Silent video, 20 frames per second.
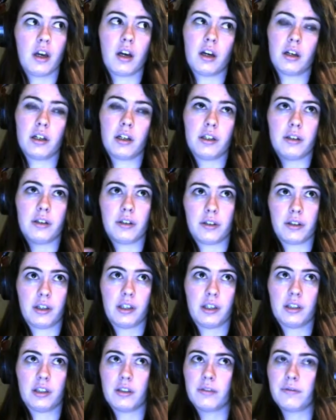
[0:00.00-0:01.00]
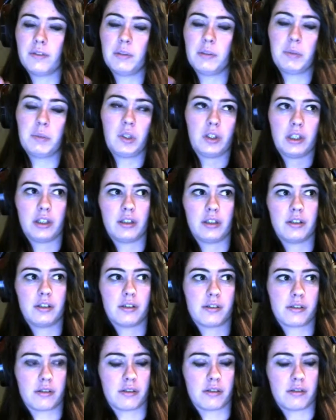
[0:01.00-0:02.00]
I know like the female
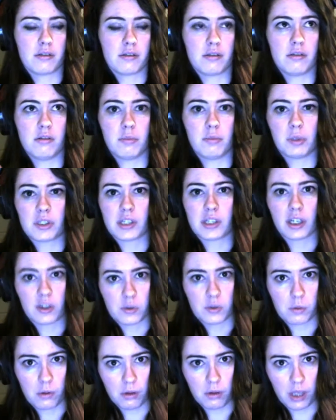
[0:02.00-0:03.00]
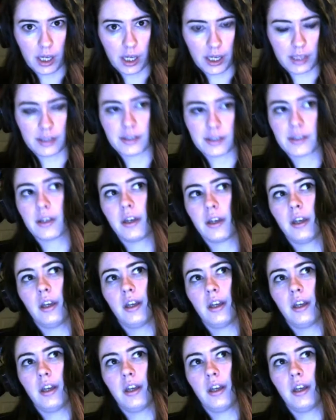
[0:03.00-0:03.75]
characters are super sexualized,